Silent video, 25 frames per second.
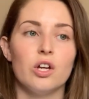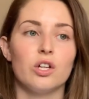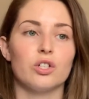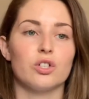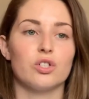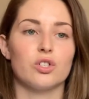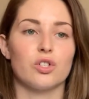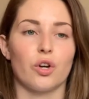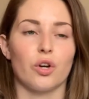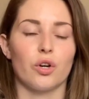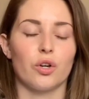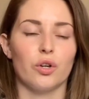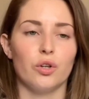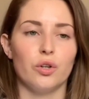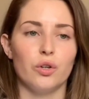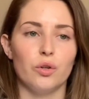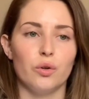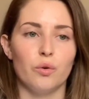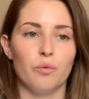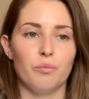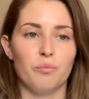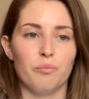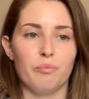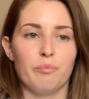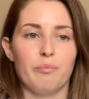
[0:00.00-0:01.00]
So
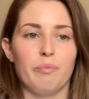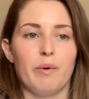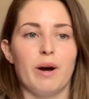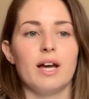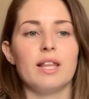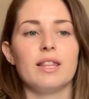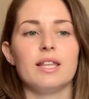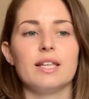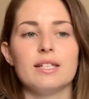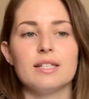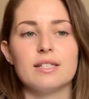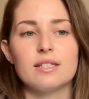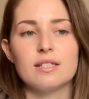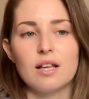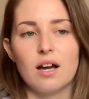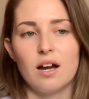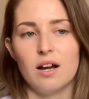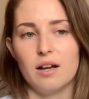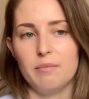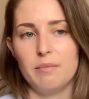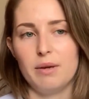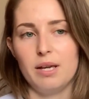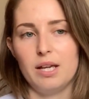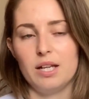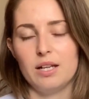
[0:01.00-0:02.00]
by this
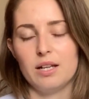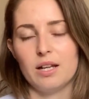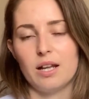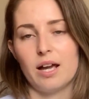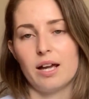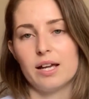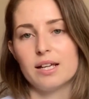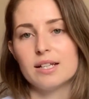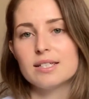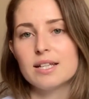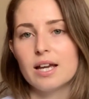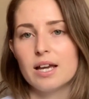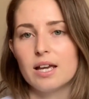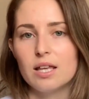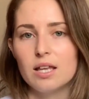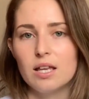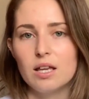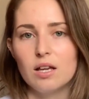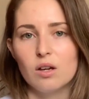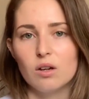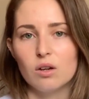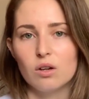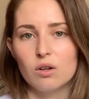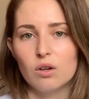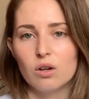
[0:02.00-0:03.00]
I mean like
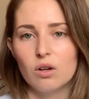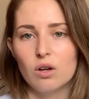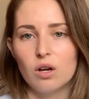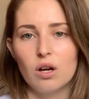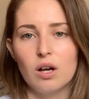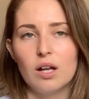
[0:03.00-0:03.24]
taking